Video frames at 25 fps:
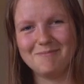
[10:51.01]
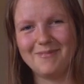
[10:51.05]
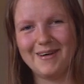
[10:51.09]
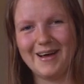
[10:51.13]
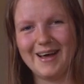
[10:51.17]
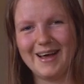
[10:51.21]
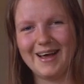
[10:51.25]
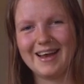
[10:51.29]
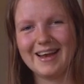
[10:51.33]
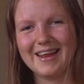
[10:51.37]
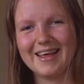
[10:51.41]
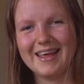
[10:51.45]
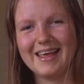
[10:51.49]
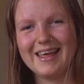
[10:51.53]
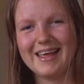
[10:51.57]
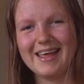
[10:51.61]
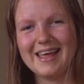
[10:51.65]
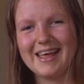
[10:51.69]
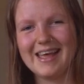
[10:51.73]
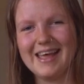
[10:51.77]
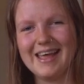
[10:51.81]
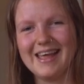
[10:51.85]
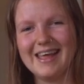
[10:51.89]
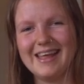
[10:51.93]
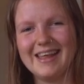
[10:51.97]

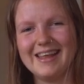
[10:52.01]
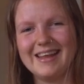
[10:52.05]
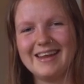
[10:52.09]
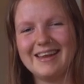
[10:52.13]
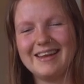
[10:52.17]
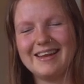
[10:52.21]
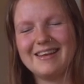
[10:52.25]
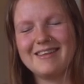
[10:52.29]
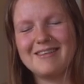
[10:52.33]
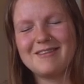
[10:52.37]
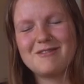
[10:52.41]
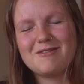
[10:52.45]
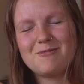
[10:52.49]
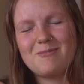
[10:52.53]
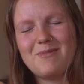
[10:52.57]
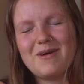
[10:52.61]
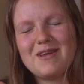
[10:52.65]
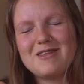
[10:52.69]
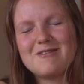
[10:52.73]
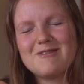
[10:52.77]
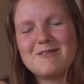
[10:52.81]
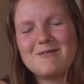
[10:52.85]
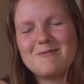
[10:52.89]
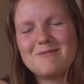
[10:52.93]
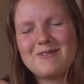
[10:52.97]
Bali and
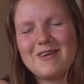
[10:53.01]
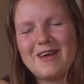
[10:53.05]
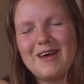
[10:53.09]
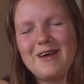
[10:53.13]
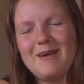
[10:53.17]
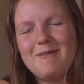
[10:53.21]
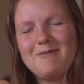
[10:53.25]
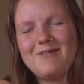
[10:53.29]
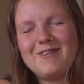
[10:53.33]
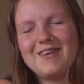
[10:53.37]
spend some time